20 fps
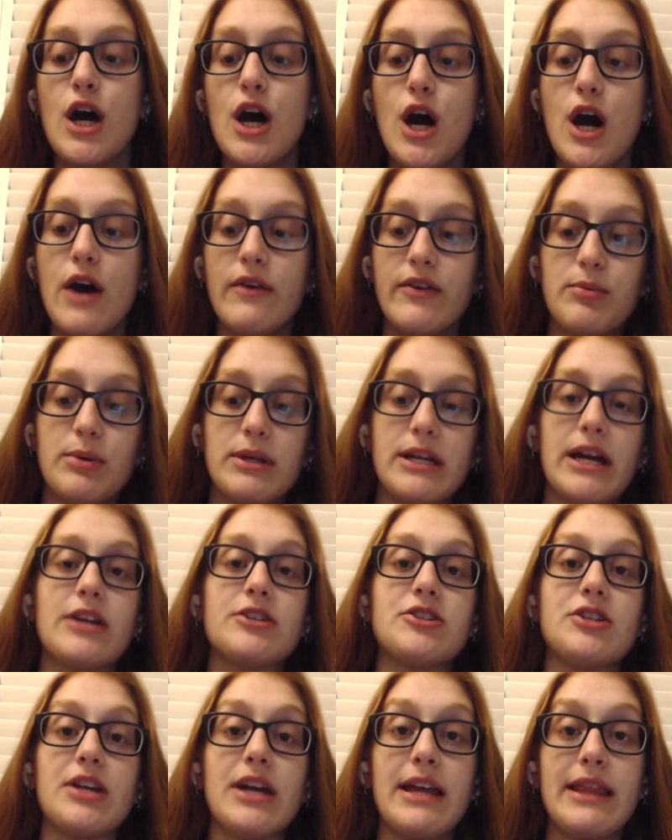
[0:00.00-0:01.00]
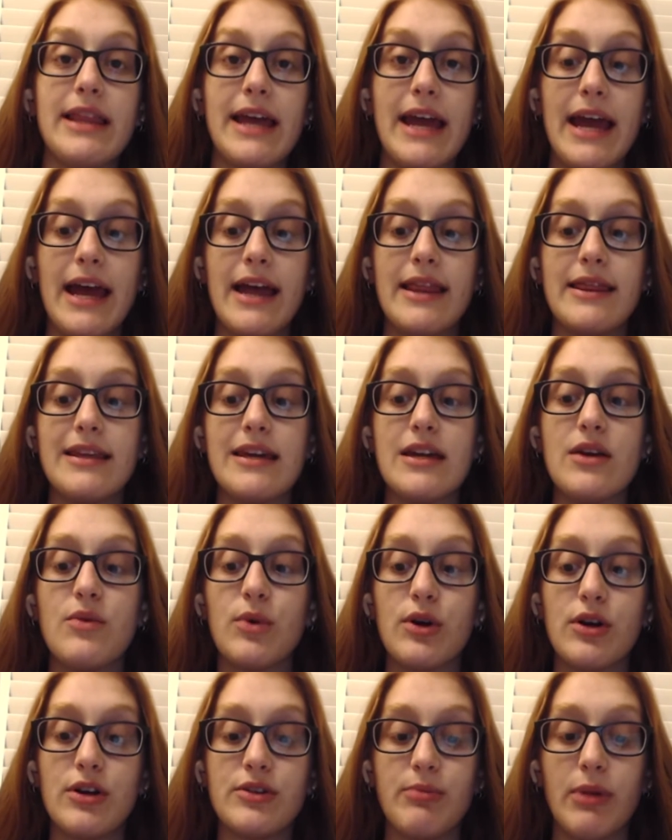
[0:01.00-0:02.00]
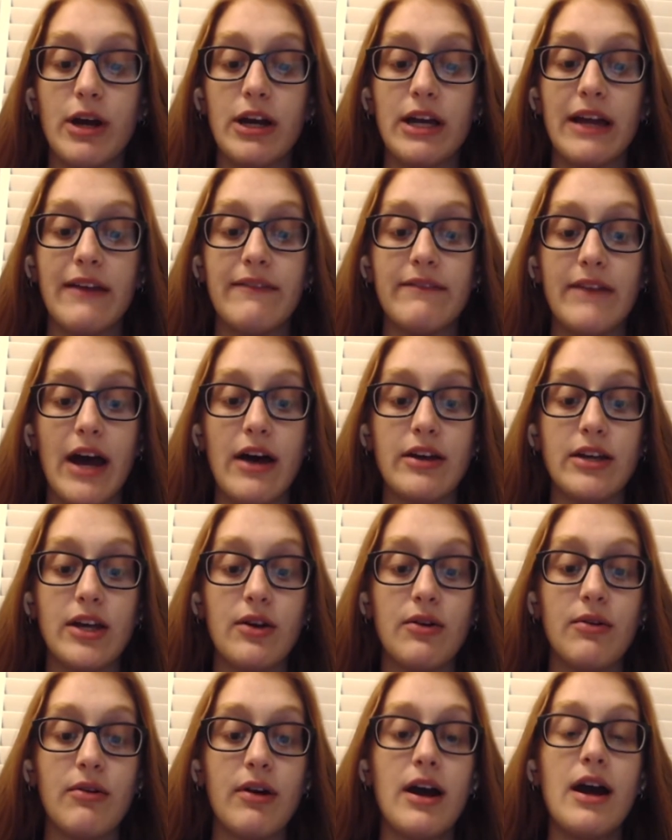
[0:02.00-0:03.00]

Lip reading: overproduction, and the world market value.